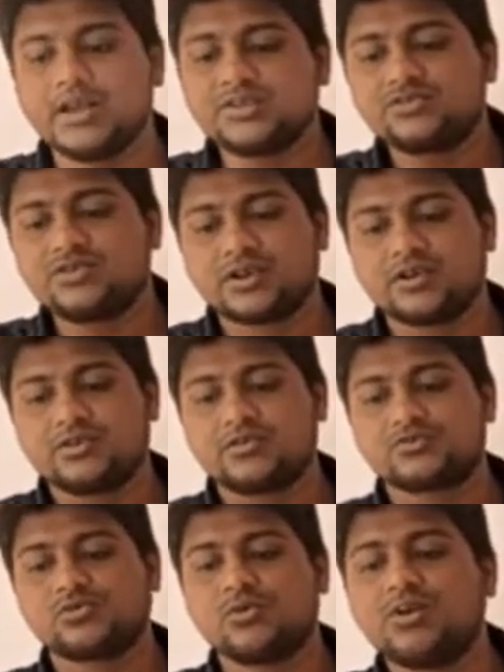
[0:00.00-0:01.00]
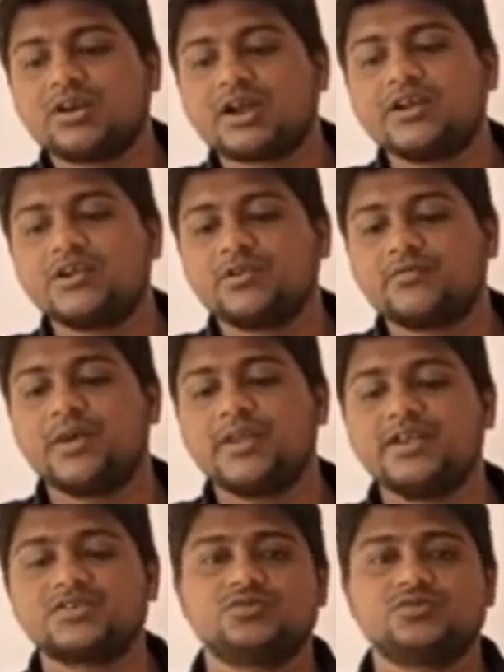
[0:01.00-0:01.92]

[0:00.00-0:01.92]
is not it? So all kind of various